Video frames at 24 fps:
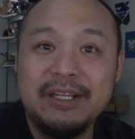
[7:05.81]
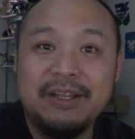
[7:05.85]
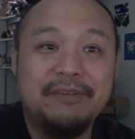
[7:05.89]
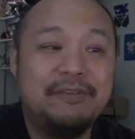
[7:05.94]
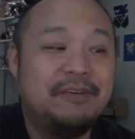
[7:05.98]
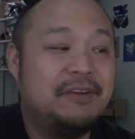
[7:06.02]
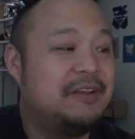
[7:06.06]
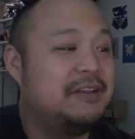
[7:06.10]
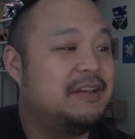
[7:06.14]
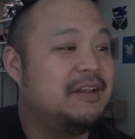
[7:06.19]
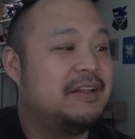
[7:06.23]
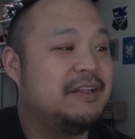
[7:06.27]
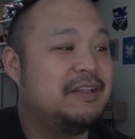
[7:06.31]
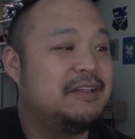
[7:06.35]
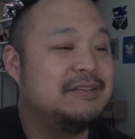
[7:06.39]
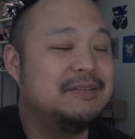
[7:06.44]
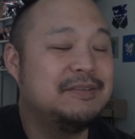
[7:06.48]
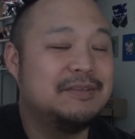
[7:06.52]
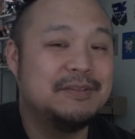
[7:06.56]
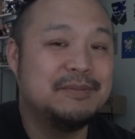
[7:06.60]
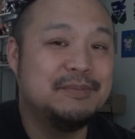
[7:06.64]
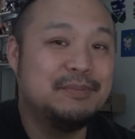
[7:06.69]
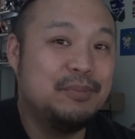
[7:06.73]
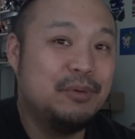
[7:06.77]
If you thought
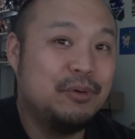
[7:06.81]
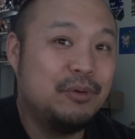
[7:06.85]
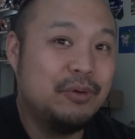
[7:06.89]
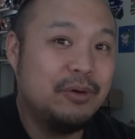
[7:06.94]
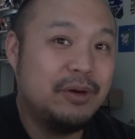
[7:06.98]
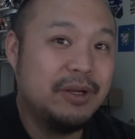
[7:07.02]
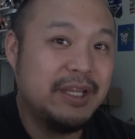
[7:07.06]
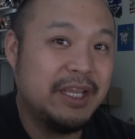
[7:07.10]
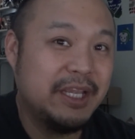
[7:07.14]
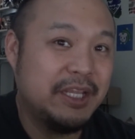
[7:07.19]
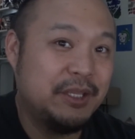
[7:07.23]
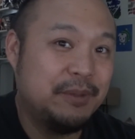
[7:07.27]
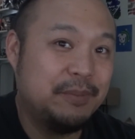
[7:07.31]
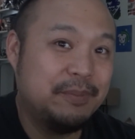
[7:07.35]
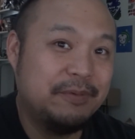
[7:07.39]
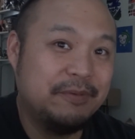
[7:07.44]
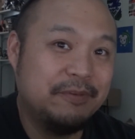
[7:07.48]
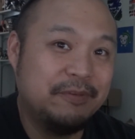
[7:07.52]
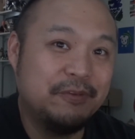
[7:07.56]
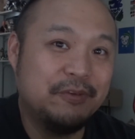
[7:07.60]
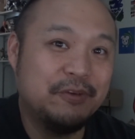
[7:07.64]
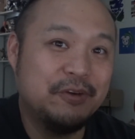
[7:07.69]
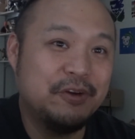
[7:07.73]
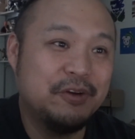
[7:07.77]
this was boring and you
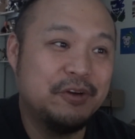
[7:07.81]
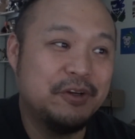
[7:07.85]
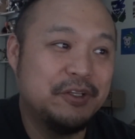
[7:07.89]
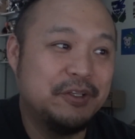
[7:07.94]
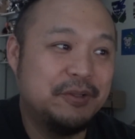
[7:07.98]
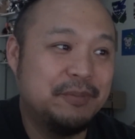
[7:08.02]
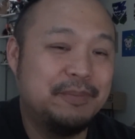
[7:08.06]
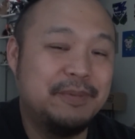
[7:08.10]
prefer to